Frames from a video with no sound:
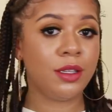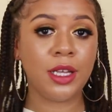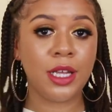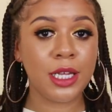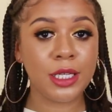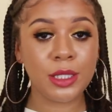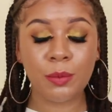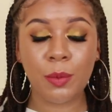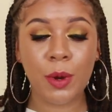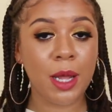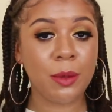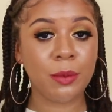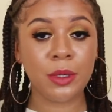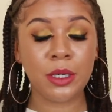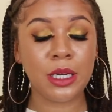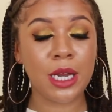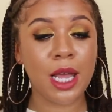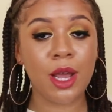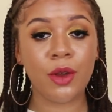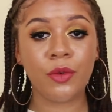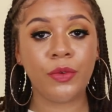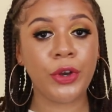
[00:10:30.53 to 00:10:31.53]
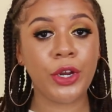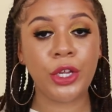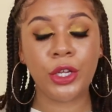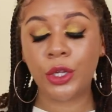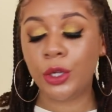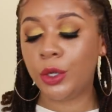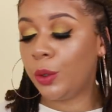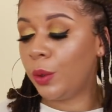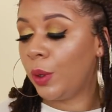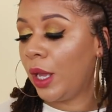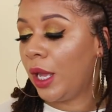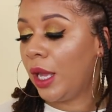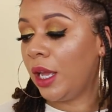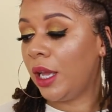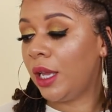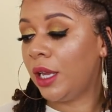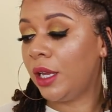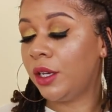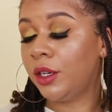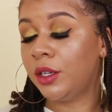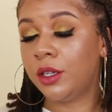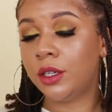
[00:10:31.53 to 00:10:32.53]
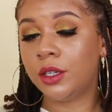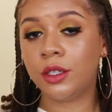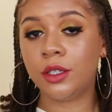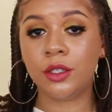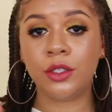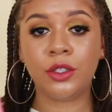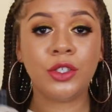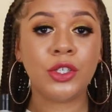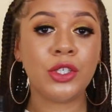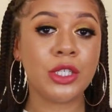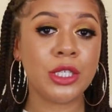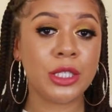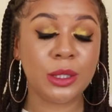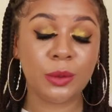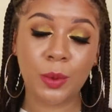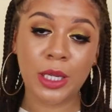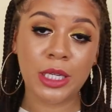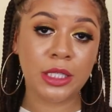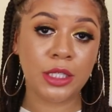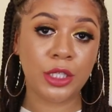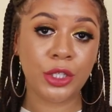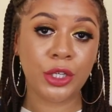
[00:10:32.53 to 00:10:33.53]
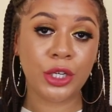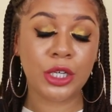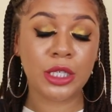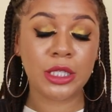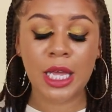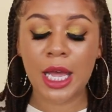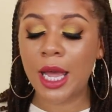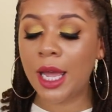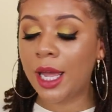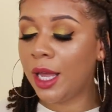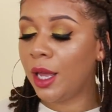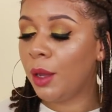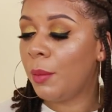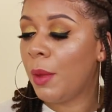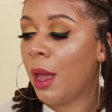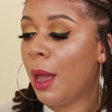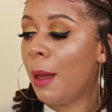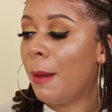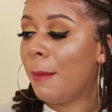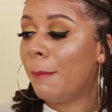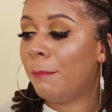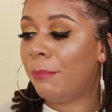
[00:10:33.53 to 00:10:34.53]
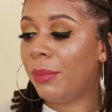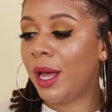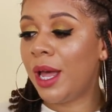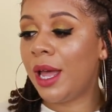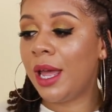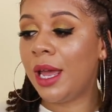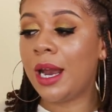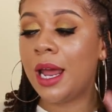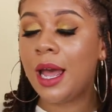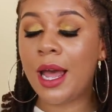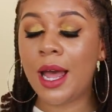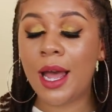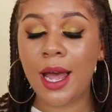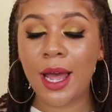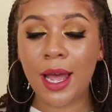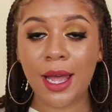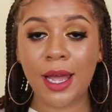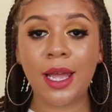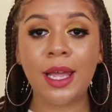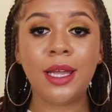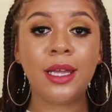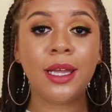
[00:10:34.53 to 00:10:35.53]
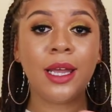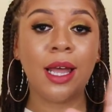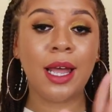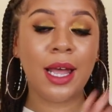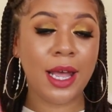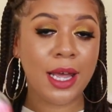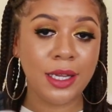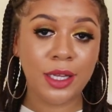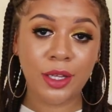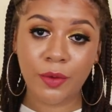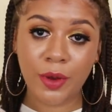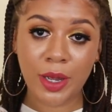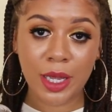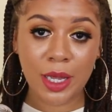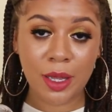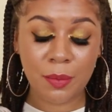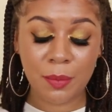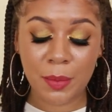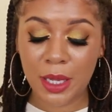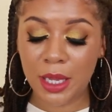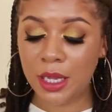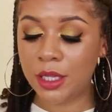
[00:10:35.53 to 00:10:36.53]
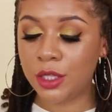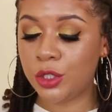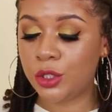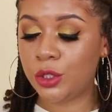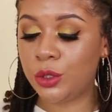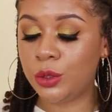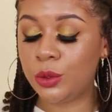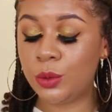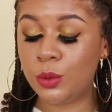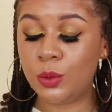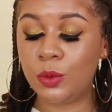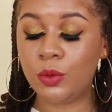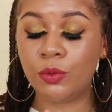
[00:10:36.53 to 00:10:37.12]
it's probably not for you and you're just wasting your time. But I highly recommend to